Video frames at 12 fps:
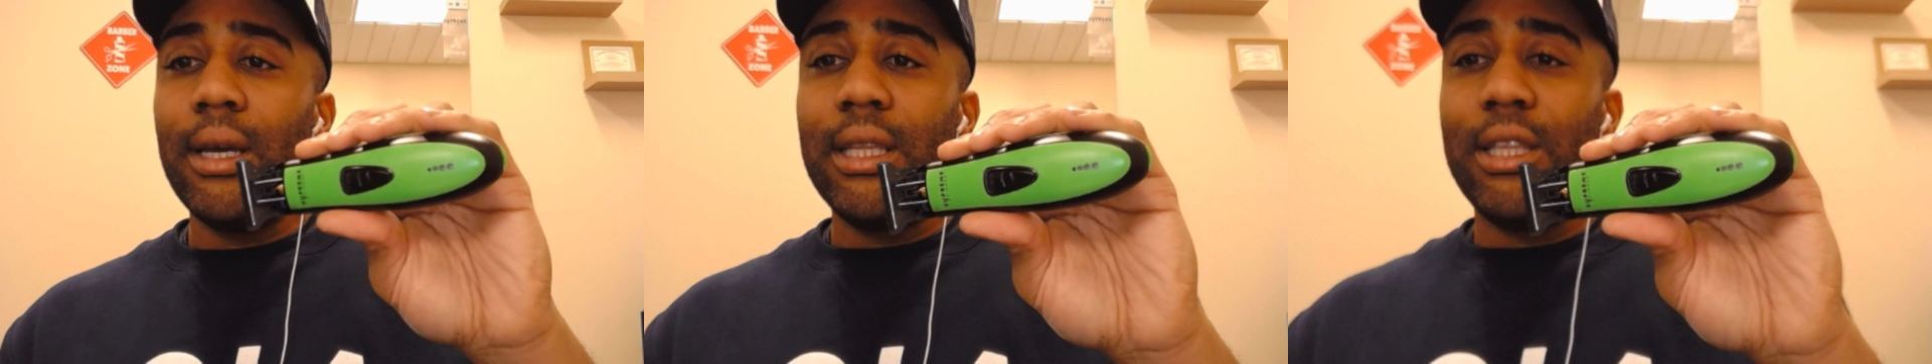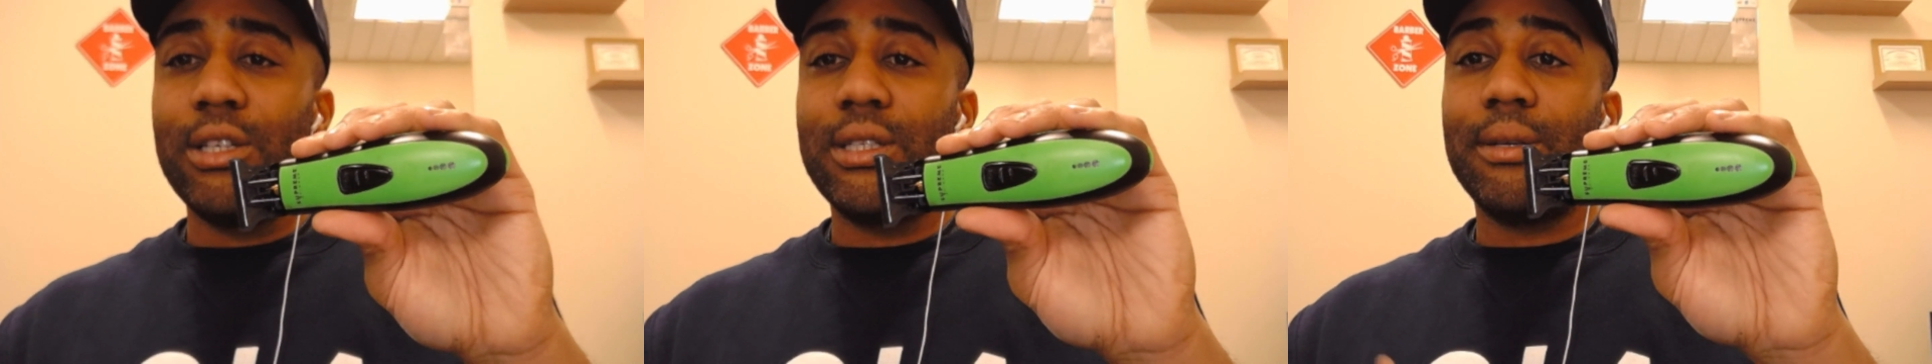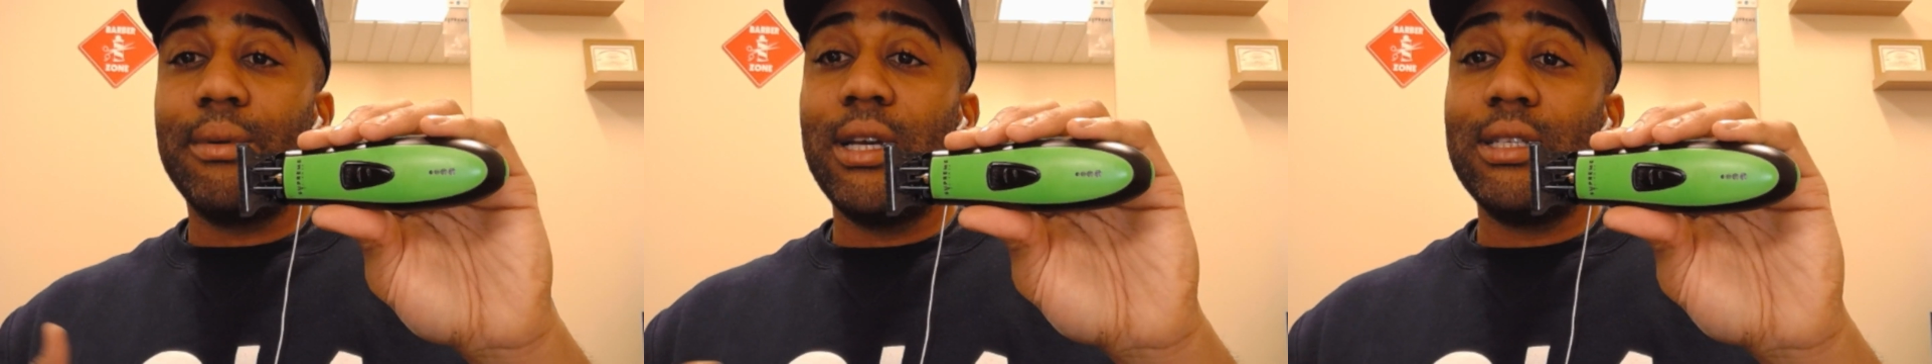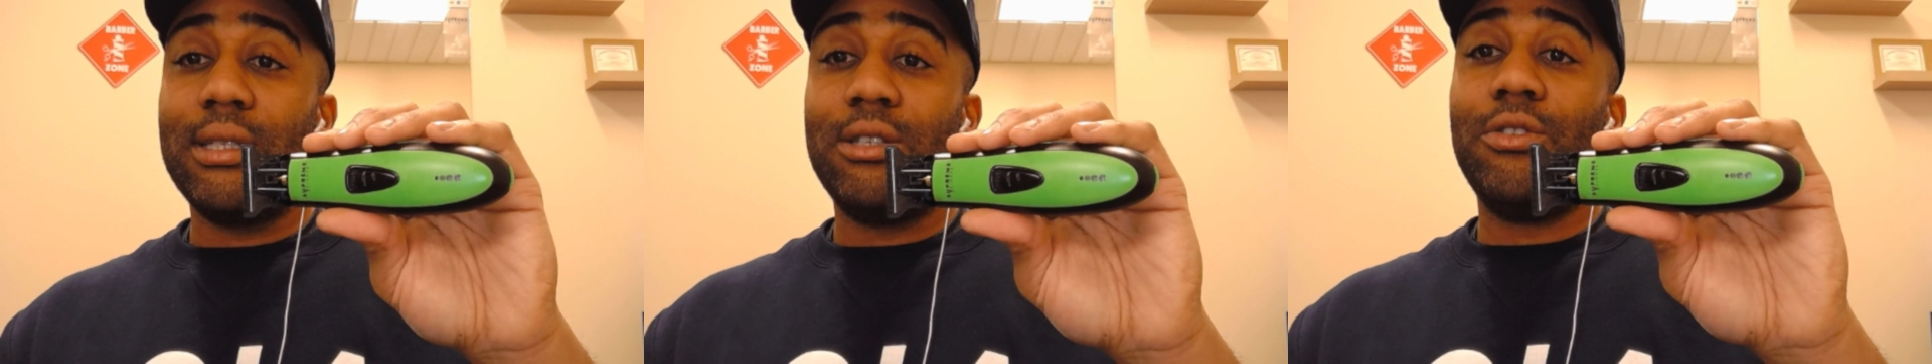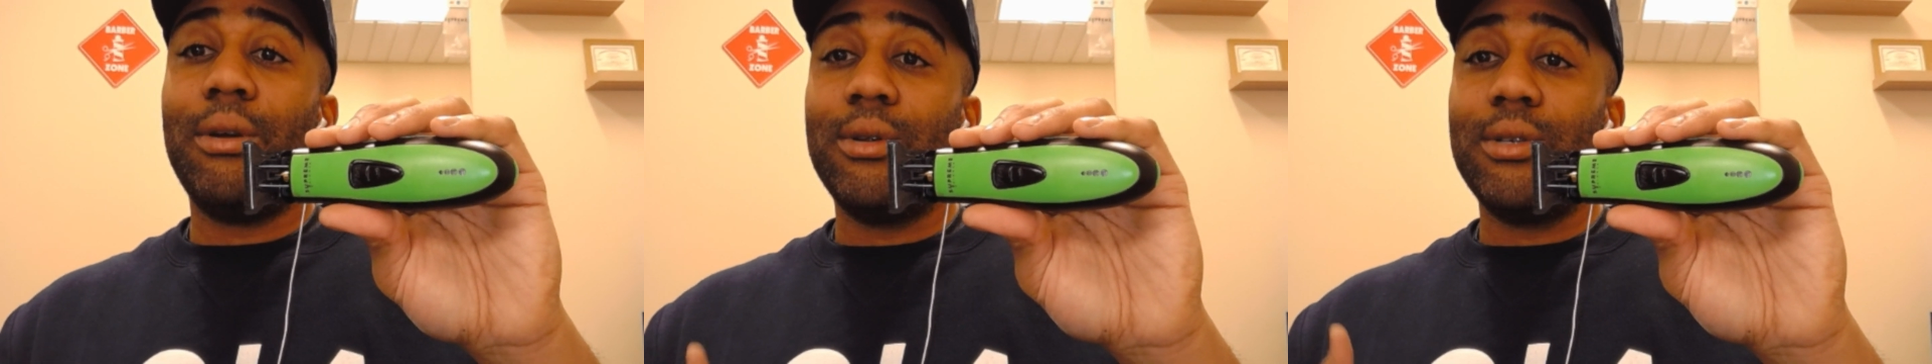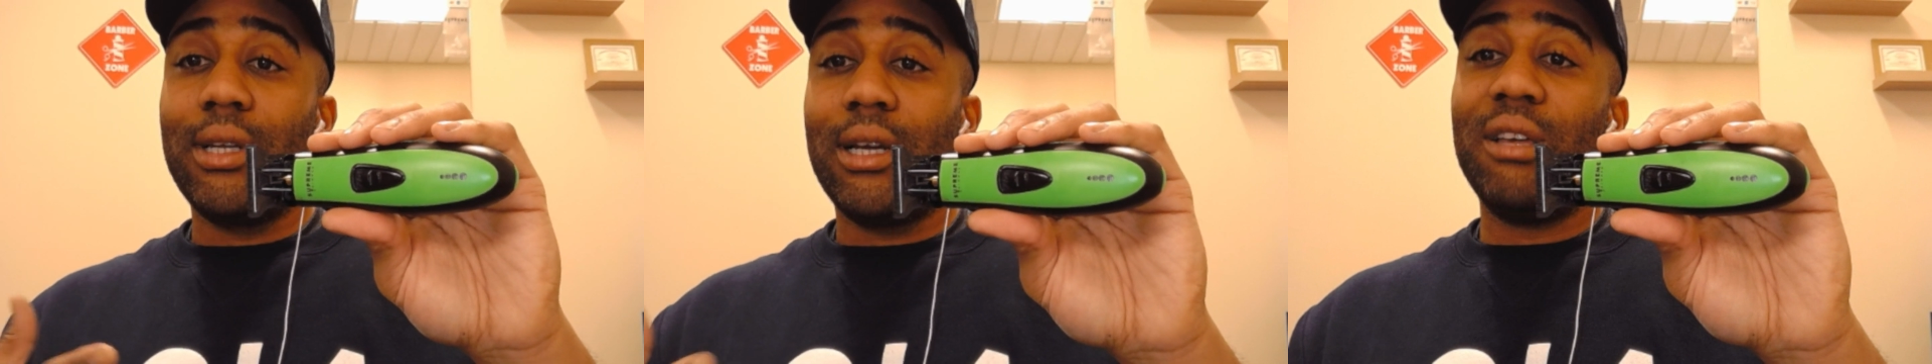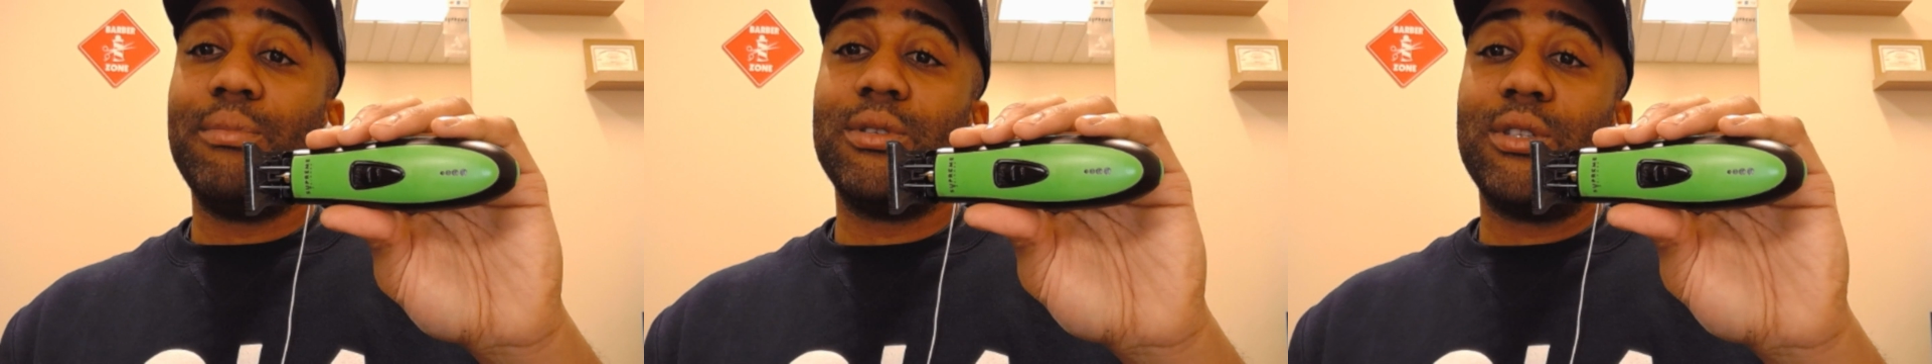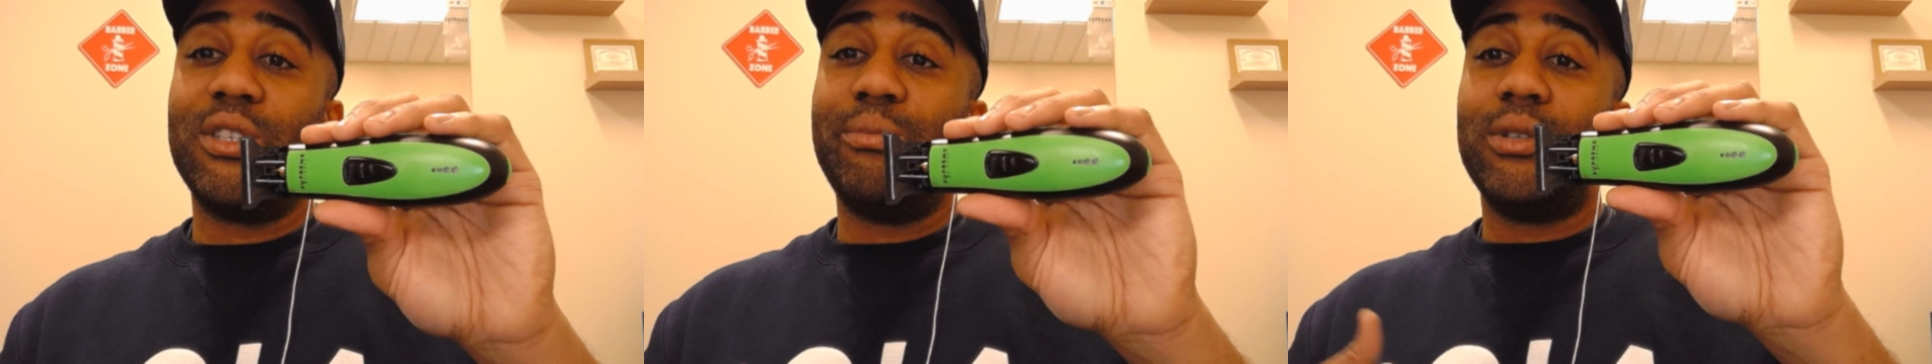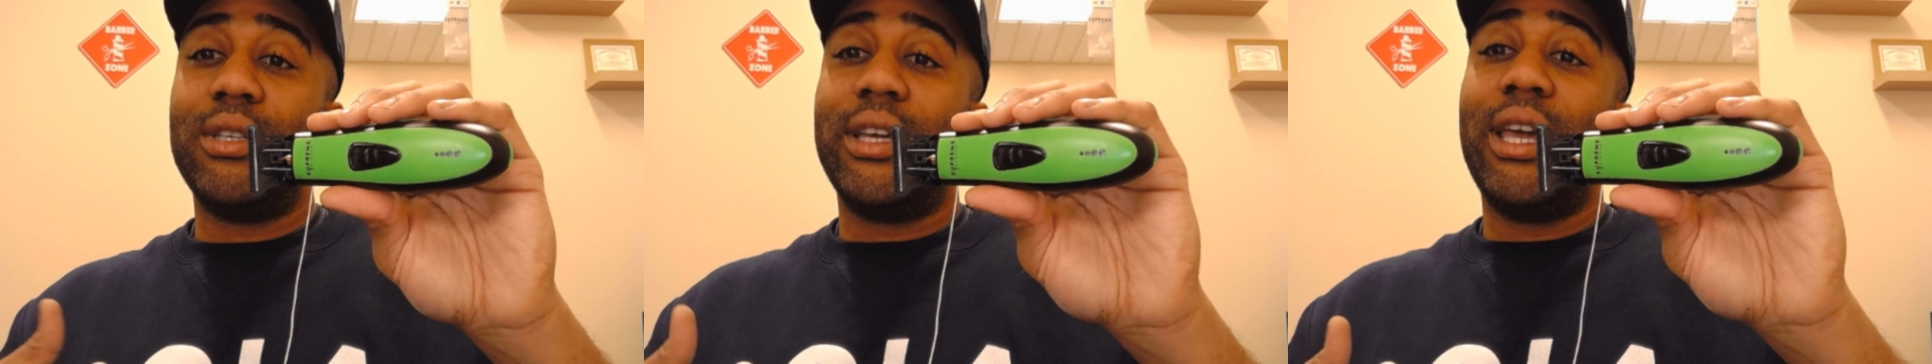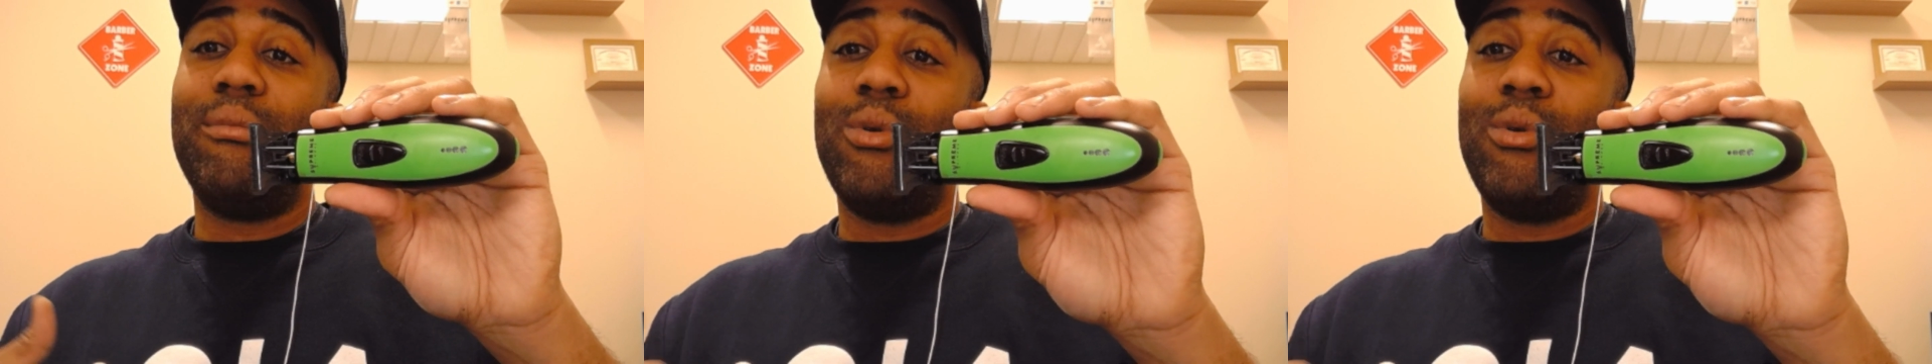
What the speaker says: There's because trimmers and clippers are supposed to get